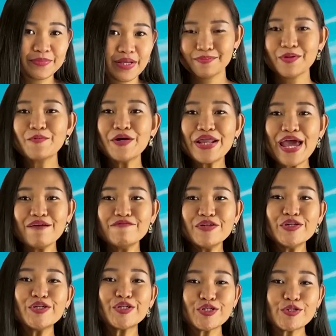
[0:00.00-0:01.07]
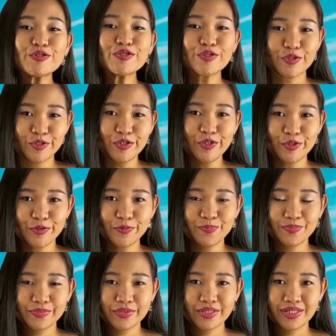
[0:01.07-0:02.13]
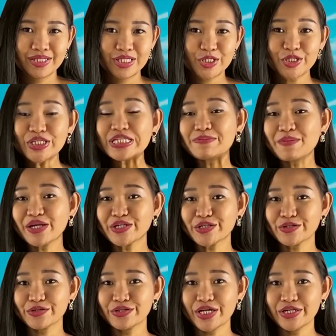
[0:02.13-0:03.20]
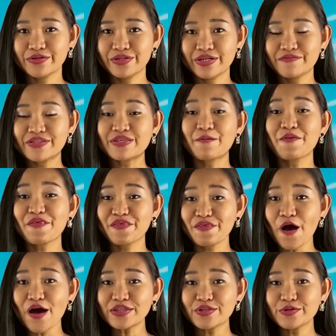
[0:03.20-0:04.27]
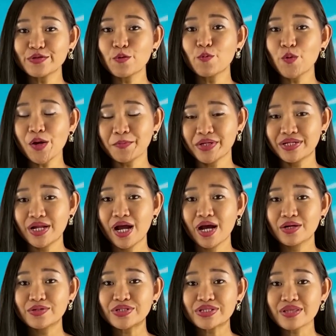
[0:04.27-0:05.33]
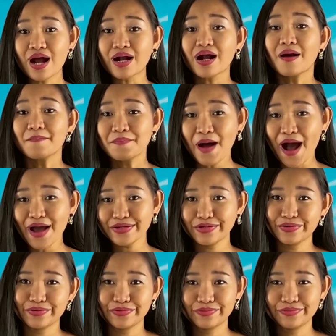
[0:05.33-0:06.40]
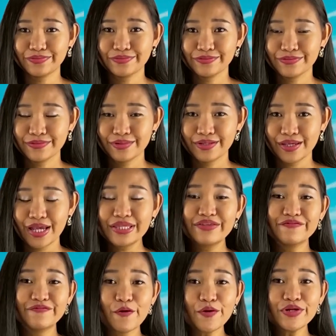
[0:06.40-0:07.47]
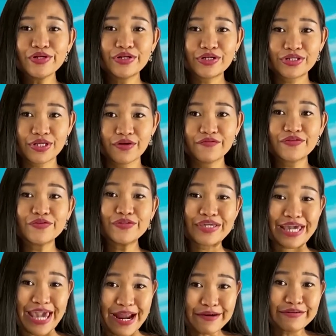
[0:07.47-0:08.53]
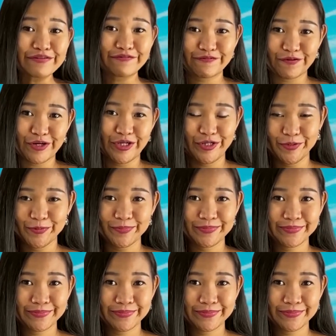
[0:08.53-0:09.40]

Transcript: But whatever you choose to do, just make sure that you give some thought to the woman who stuck by you and devoted herself to caring for you.